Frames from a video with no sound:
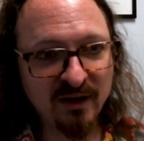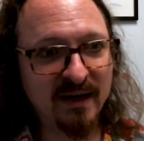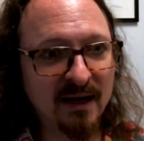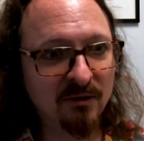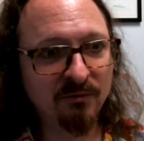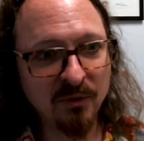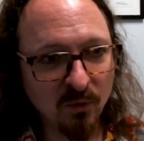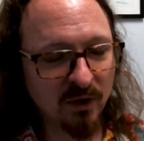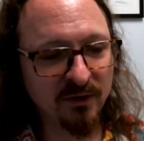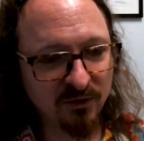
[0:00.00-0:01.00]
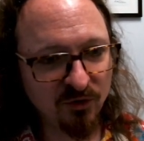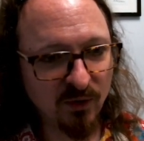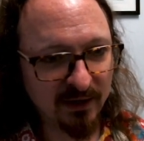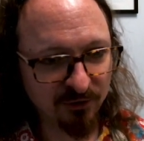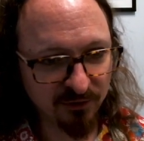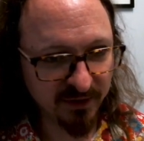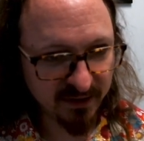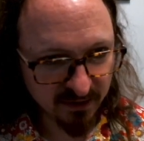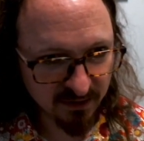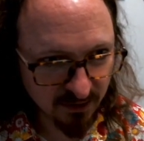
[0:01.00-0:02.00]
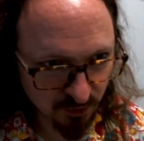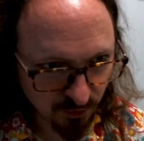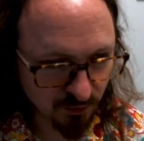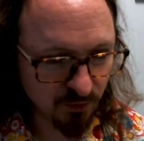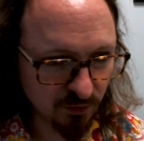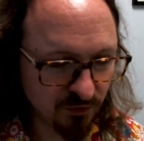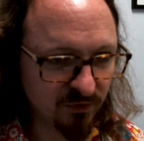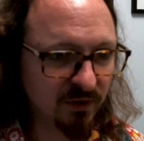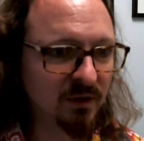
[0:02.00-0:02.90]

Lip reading: Now if we want to actually use